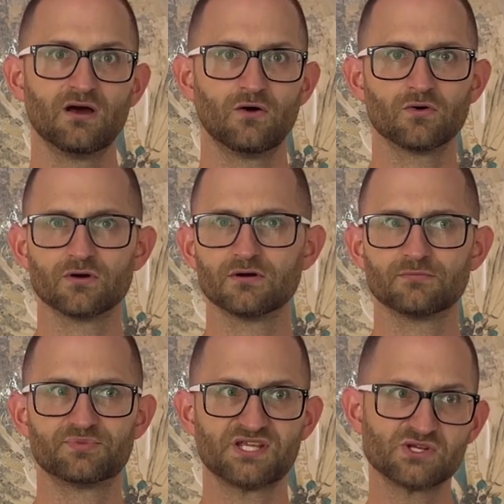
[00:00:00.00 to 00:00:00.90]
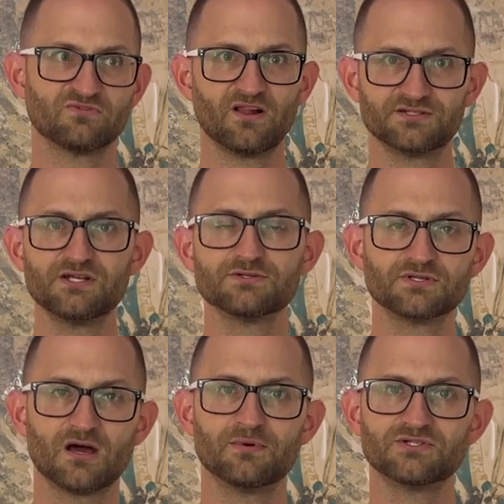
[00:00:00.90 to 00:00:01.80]
or potential volunteer to
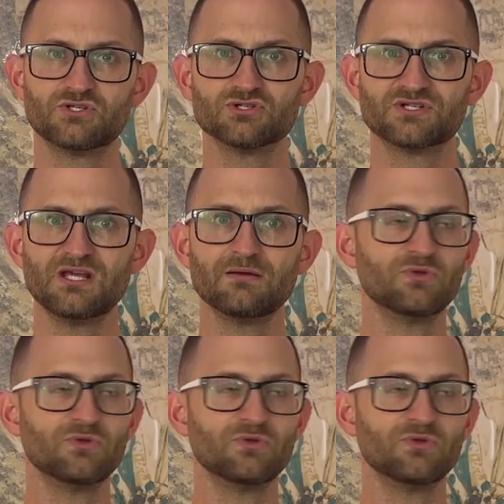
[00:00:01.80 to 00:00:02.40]
come onto your team.